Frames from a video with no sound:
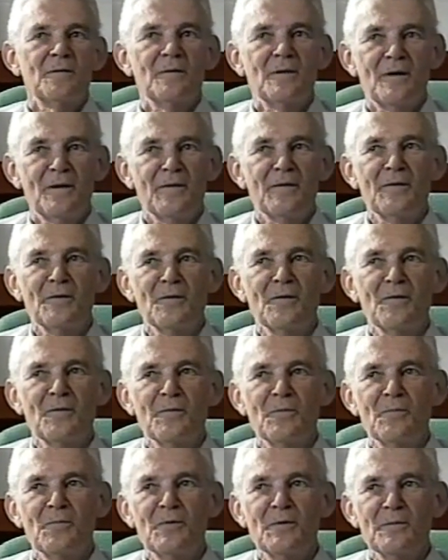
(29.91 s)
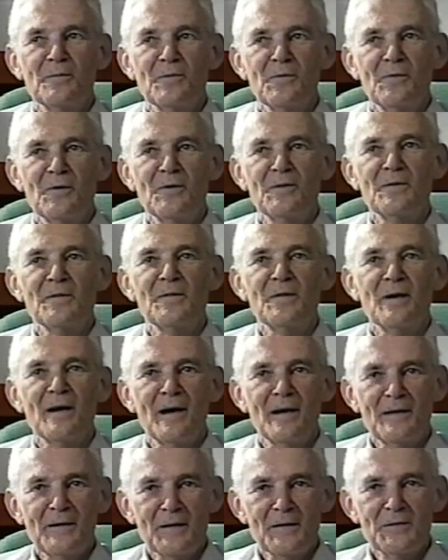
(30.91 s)
uh, you know, we're going to the
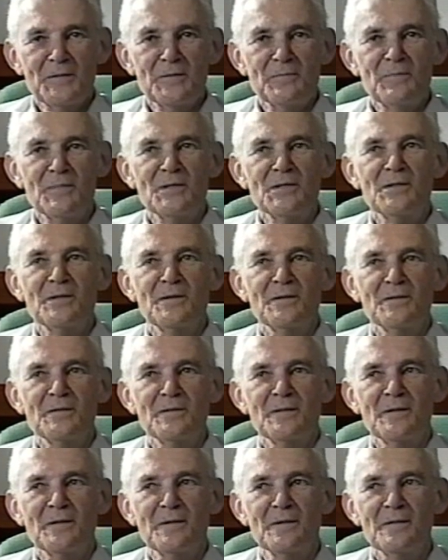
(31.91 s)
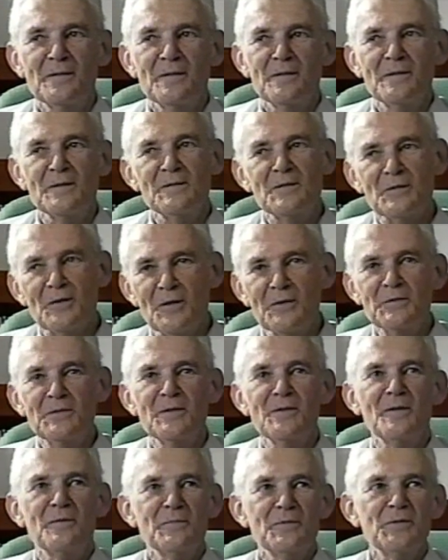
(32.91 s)
art exhibitions and
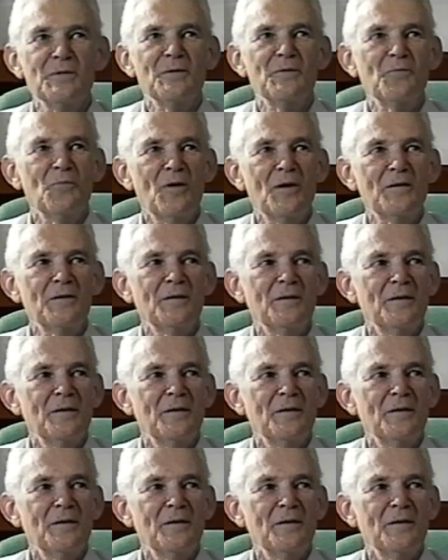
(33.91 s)
discussing them, seeing what